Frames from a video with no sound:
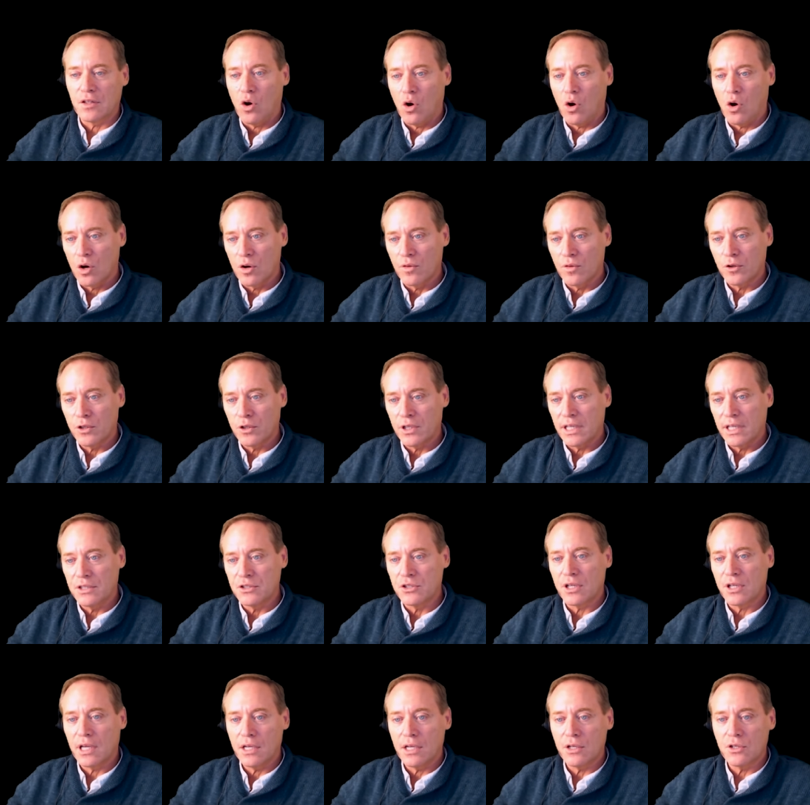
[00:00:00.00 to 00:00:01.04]
the Harvard
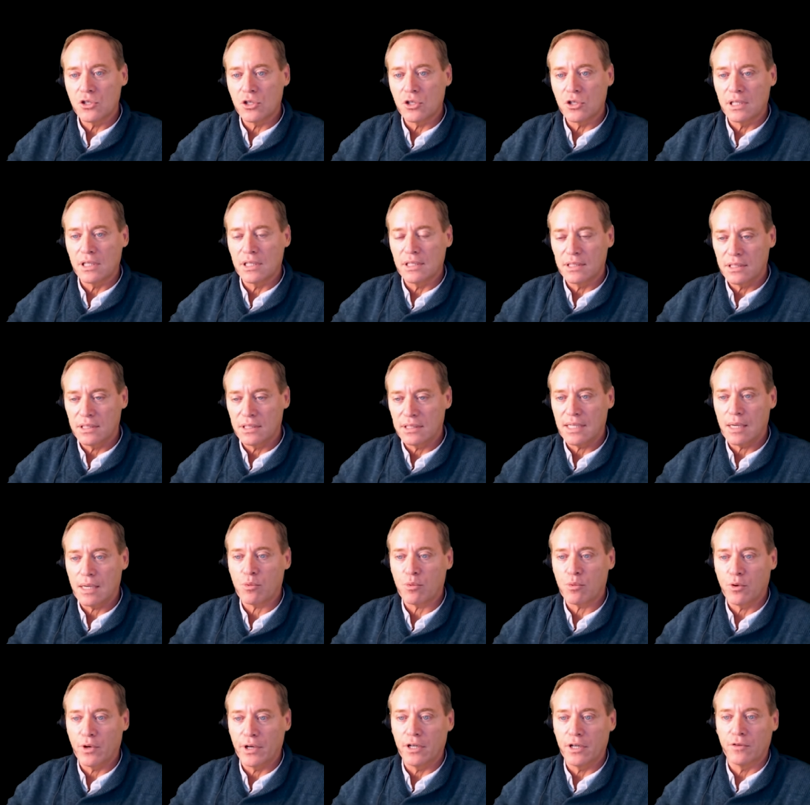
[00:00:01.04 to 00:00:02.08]
education is
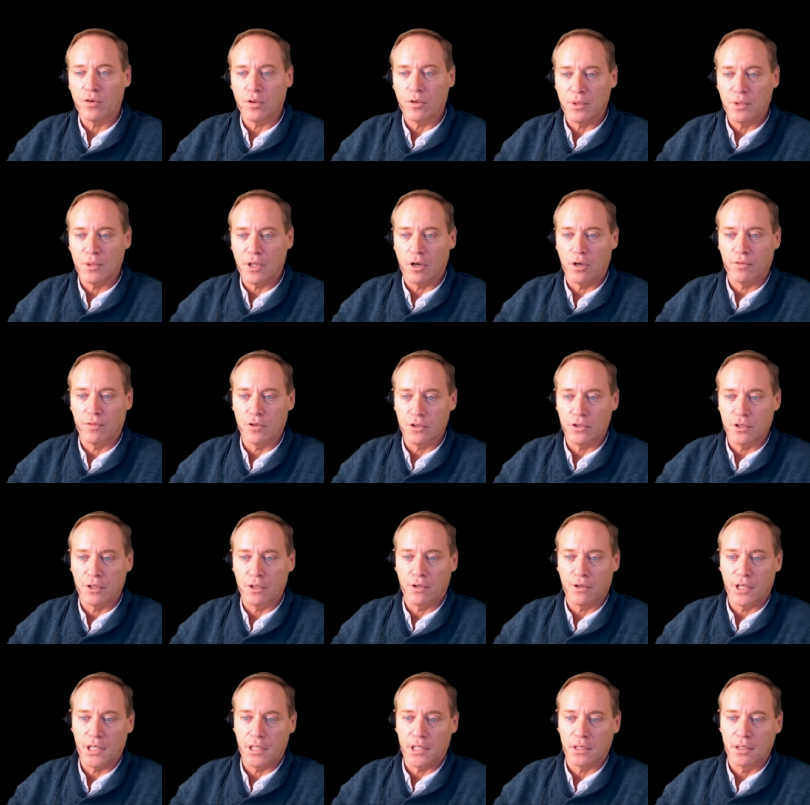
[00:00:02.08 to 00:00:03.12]
separated from the Harvard
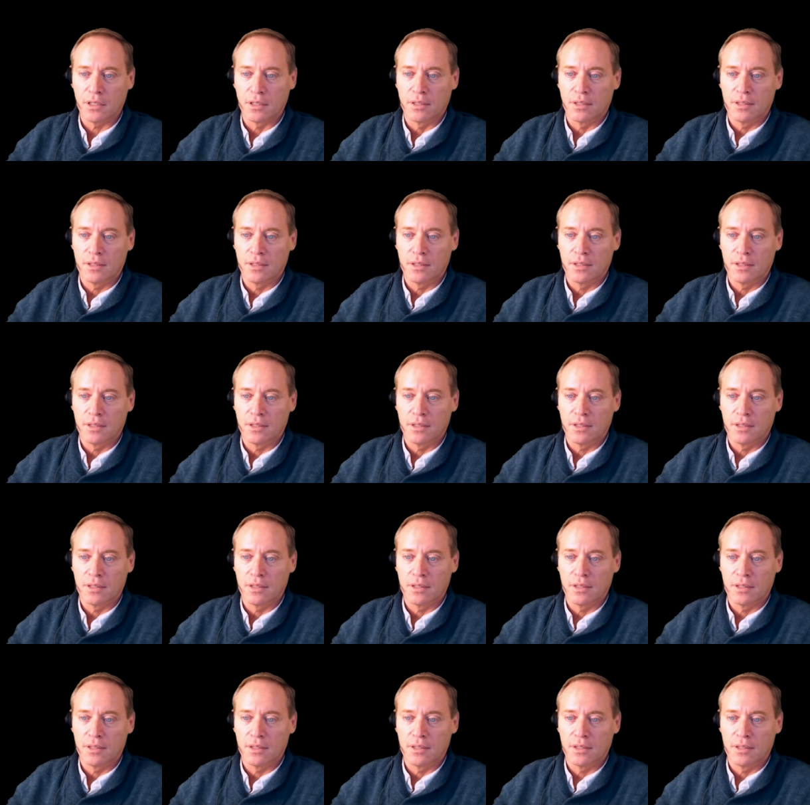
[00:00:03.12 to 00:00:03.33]
degree.